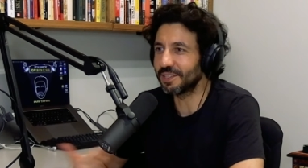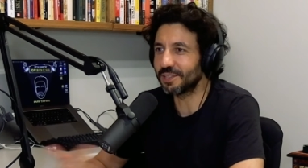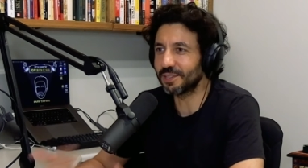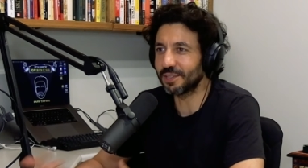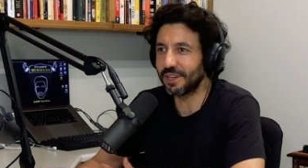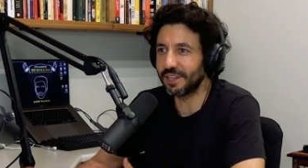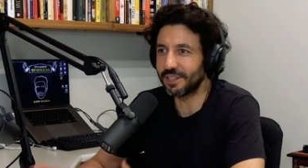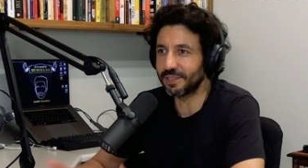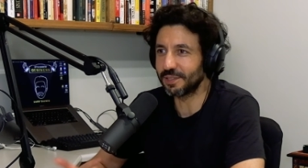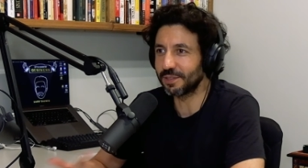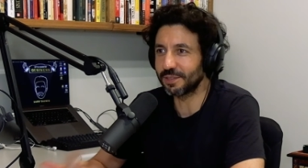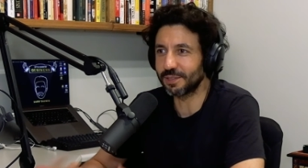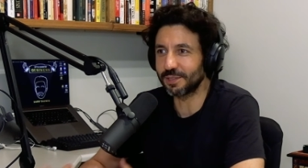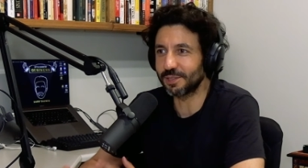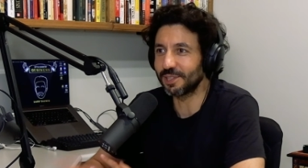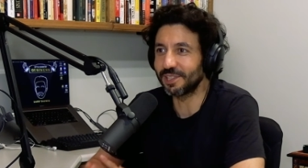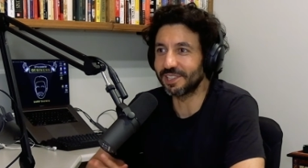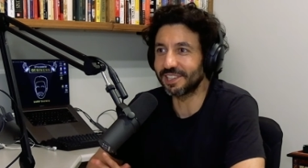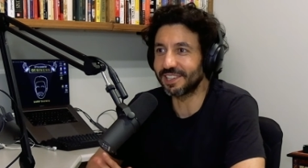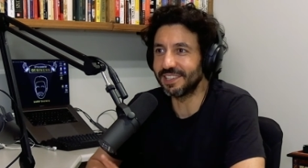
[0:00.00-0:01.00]
our, our social
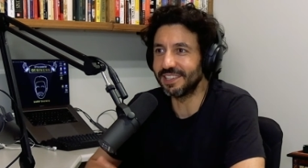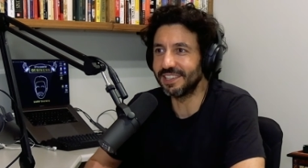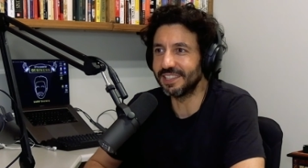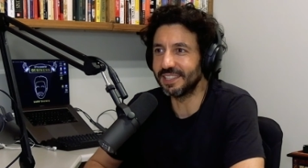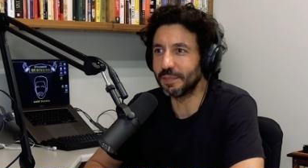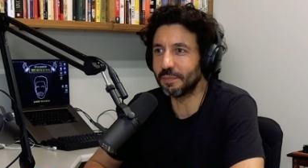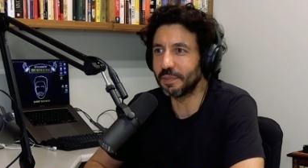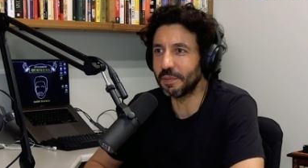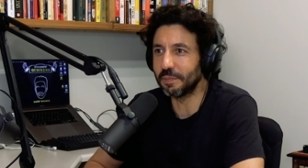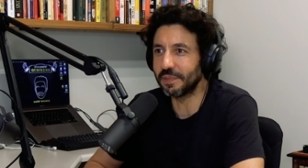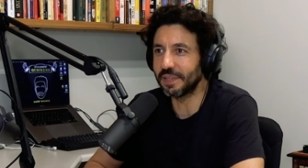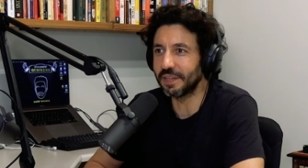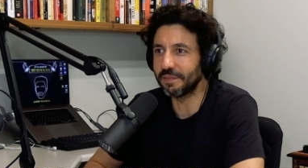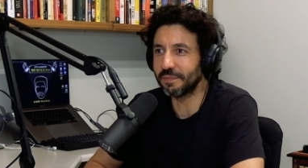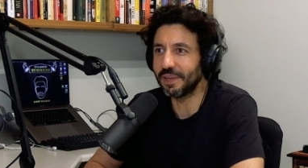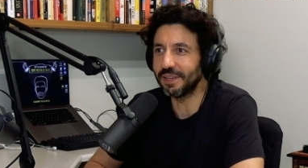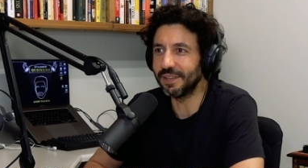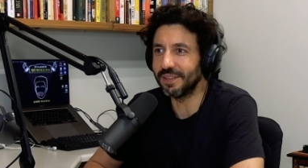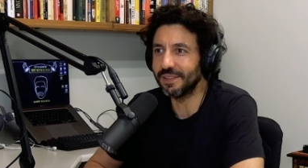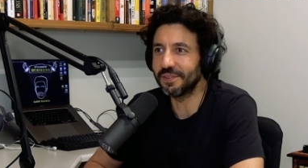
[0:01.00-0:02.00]
circle and the people I've
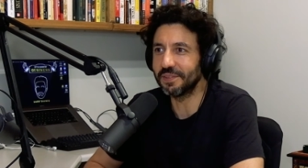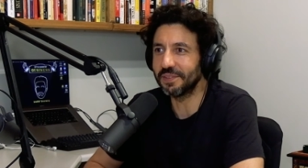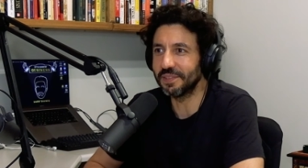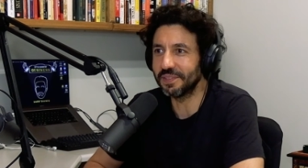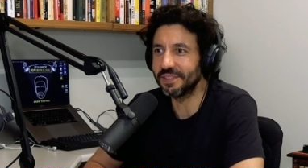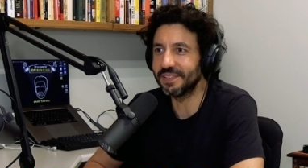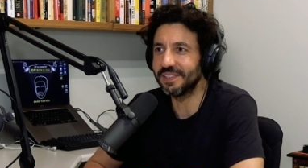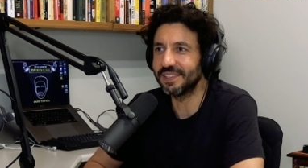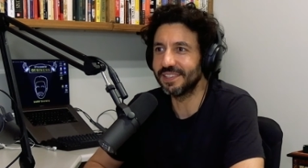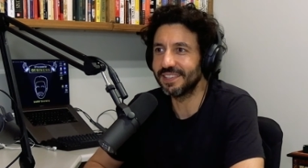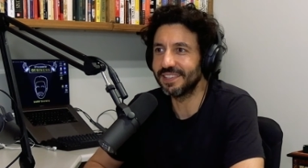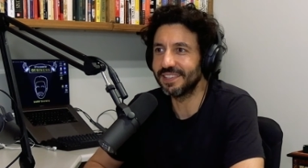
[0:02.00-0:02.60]
met you through